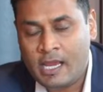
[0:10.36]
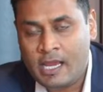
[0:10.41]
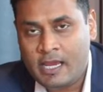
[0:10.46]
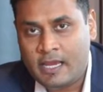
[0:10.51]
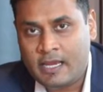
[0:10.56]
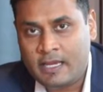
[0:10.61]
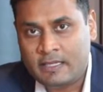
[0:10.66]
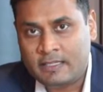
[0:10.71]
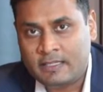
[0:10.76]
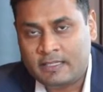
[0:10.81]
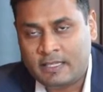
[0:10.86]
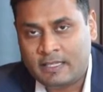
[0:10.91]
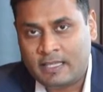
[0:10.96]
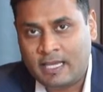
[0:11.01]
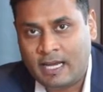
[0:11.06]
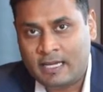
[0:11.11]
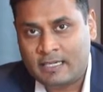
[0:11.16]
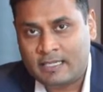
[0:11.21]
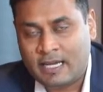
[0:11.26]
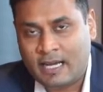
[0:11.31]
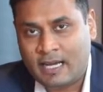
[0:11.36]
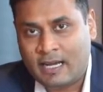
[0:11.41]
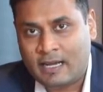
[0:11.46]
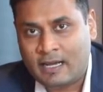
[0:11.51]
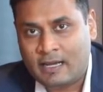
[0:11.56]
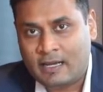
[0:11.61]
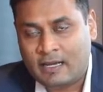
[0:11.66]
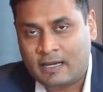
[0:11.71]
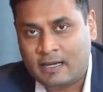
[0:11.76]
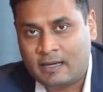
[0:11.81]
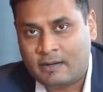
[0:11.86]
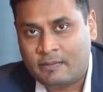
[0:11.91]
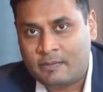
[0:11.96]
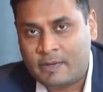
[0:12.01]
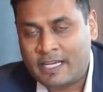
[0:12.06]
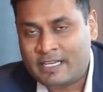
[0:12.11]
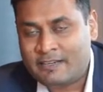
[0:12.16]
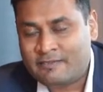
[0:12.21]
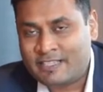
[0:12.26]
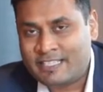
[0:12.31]
is that
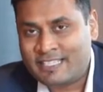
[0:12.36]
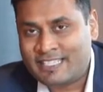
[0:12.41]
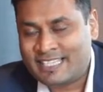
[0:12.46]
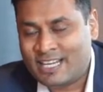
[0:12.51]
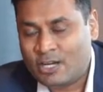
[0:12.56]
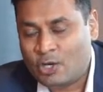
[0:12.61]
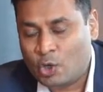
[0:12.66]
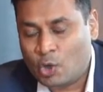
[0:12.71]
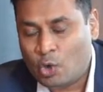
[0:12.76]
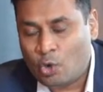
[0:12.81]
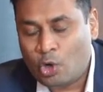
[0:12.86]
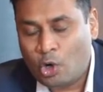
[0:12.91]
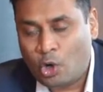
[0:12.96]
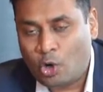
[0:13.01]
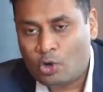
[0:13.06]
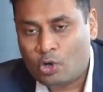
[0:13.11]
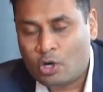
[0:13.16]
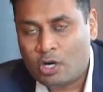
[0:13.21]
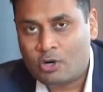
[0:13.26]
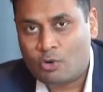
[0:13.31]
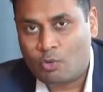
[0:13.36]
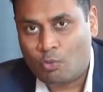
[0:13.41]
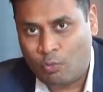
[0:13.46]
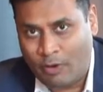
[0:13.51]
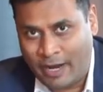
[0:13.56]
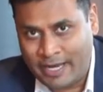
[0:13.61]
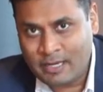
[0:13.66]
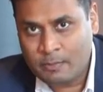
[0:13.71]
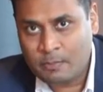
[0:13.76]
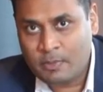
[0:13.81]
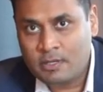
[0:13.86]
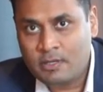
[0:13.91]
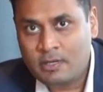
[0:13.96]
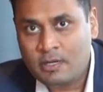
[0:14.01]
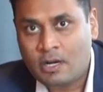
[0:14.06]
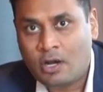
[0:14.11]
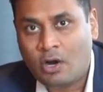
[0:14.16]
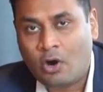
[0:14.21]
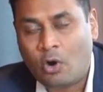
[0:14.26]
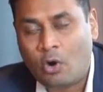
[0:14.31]
it was no longer
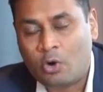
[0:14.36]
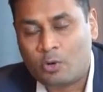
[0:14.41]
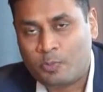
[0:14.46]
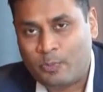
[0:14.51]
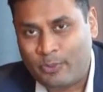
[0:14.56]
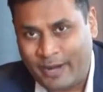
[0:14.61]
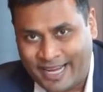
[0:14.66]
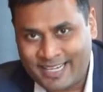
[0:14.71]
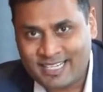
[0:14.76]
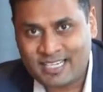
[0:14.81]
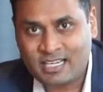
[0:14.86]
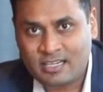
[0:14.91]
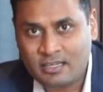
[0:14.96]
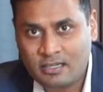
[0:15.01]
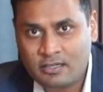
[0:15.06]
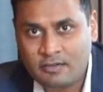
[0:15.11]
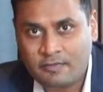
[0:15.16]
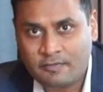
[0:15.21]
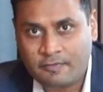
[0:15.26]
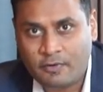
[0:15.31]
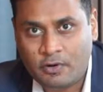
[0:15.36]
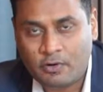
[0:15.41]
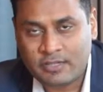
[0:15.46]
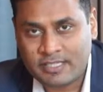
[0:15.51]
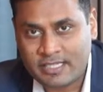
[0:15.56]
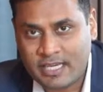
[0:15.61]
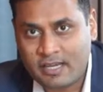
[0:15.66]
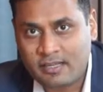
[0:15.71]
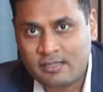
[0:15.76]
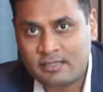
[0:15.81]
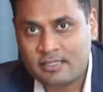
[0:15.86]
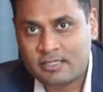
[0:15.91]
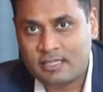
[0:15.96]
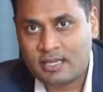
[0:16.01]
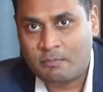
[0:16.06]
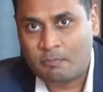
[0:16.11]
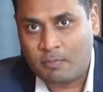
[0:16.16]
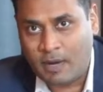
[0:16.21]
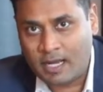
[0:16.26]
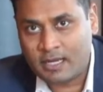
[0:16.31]
viable or practical for
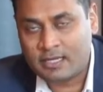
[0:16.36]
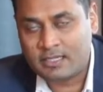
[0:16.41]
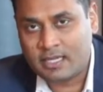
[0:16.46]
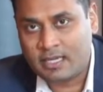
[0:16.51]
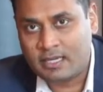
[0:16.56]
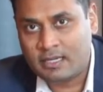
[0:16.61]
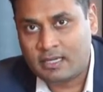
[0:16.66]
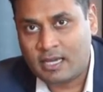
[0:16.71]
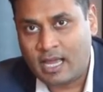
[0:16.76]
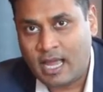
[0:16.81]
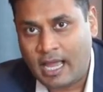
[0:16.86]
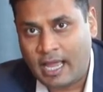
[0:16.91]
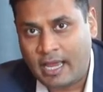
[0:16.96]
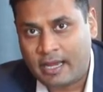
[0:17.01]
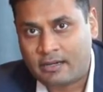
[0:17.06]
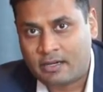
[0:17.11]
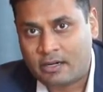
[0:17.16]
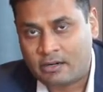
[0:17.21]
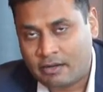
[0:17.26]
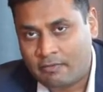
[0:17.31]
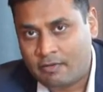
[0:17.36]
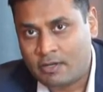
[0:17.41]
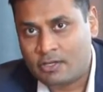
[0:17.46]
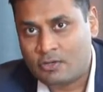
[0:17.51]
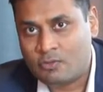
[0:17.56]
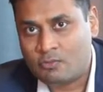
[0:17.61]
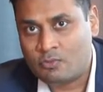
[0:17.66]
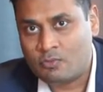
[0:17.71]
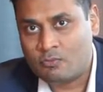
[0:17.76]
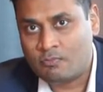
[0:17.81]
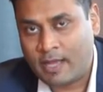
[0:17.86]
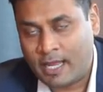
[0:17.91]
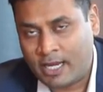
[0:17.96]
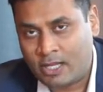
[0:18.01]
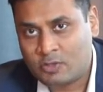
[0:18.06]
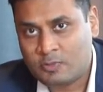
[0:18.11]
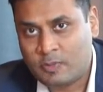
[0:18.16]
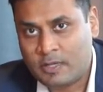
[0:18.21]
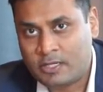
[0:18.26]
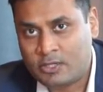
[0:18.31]
sales, marketing, and revenue
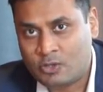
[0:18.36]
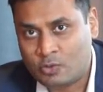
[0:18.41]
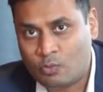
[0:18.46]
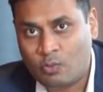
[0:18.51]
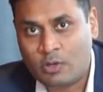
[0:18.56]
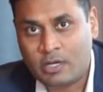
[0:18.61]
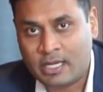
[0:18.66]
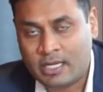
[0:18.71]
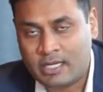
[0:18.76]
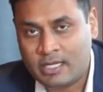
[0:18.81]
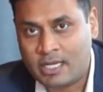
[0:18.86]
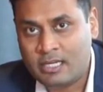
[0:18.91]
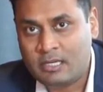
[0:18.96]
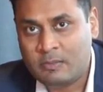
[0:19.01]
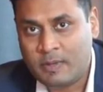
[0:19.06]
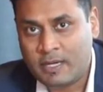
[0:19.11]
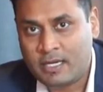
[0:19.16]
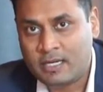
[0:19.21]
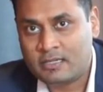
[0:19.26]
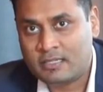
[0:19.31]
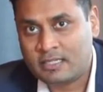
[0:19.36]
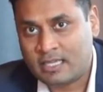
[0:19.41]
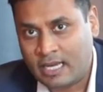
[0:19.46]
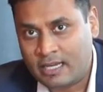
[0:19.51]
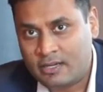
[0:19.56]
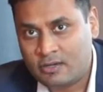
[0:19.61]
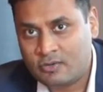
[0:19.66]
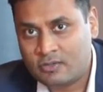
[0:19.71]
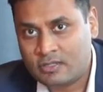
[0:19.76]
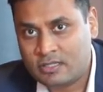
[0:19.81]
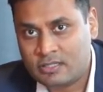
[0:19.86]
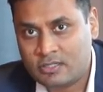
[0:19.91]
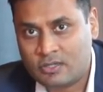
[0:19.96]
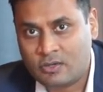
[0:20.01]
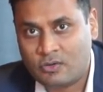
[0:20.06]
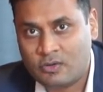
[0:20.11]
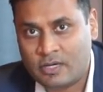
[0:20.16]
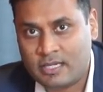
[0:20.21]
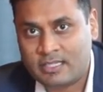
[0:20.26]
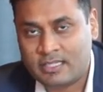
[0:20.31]
management to work in independent silos.
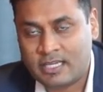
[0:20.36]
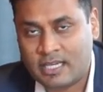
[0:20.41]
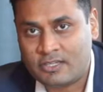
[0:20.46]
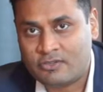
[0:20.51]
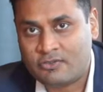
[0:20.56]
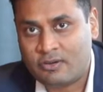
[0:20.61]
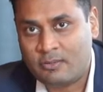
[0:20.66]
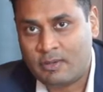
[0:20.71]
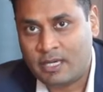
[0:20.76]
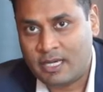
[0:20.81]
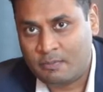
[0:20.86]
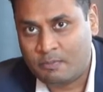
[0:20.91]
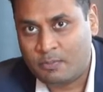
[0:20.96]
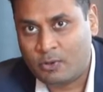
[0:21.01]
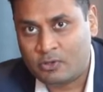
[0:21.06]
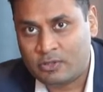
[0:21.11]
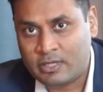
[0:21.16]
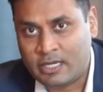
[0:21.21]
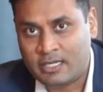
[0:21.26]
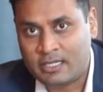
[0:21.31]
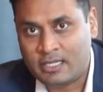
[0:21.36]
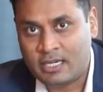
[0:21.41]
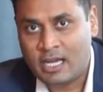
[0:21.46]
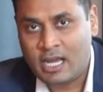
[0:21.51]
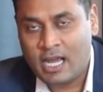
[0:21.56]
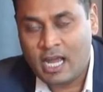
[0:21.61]
So it's extremely important